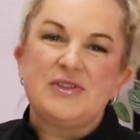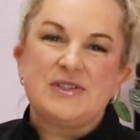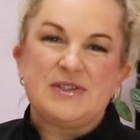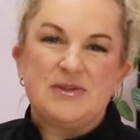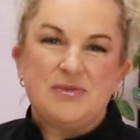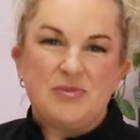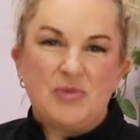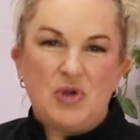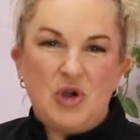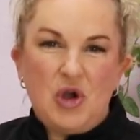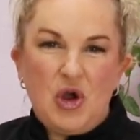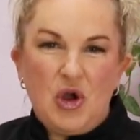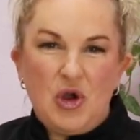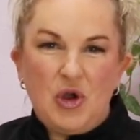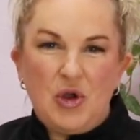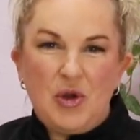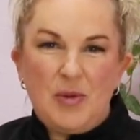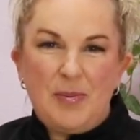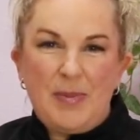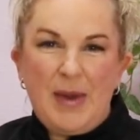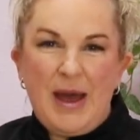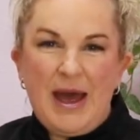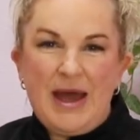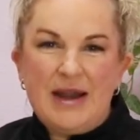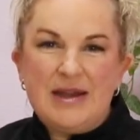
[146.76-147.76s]
some cocoa
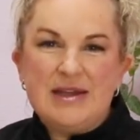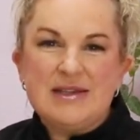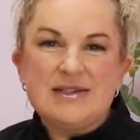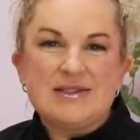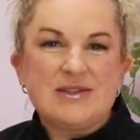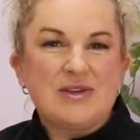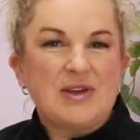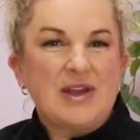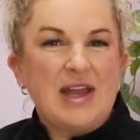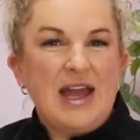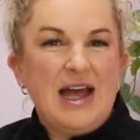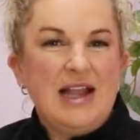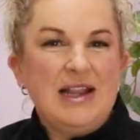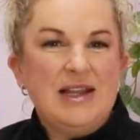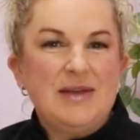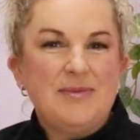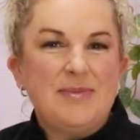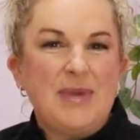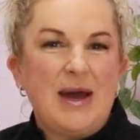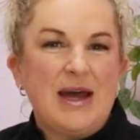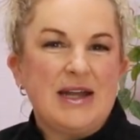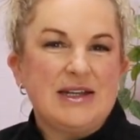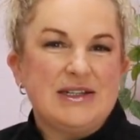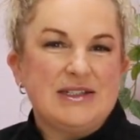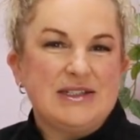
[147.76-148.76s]
powder, so
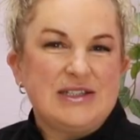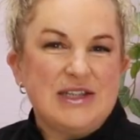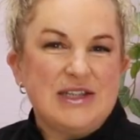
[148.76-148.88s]
Callebaut